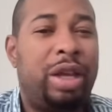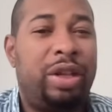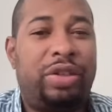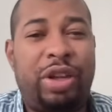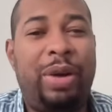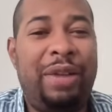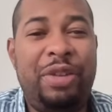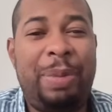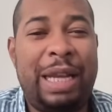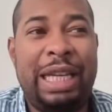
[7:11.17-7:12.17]
So
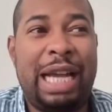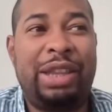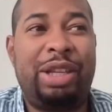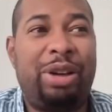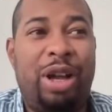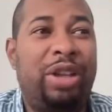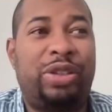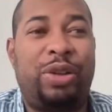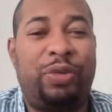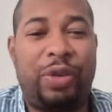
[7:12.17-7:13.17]
everybody got their
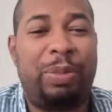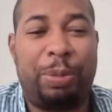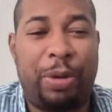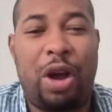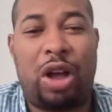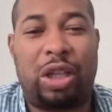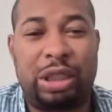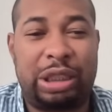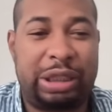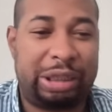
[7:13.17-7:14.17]
hustle from the
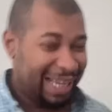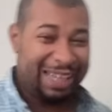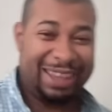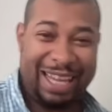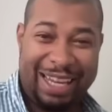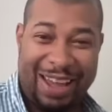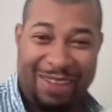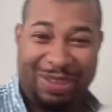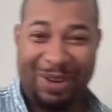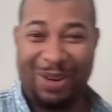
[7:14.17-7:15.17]
Bronx. They
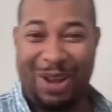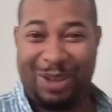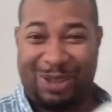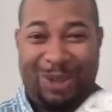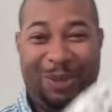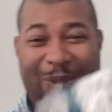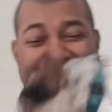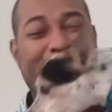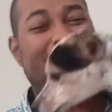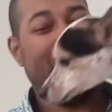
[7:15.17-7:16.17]
got their hustle
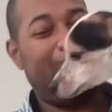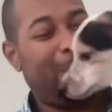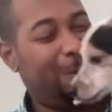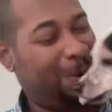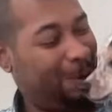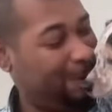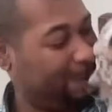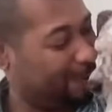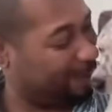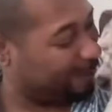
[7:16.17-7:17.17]
from
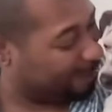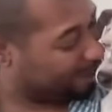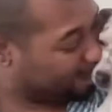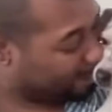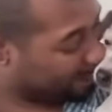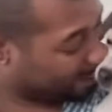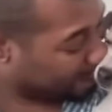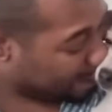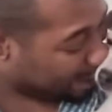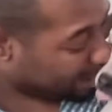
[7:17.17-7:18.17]
you.
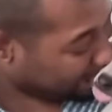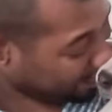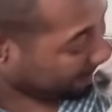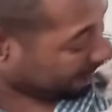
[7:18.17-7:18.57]
You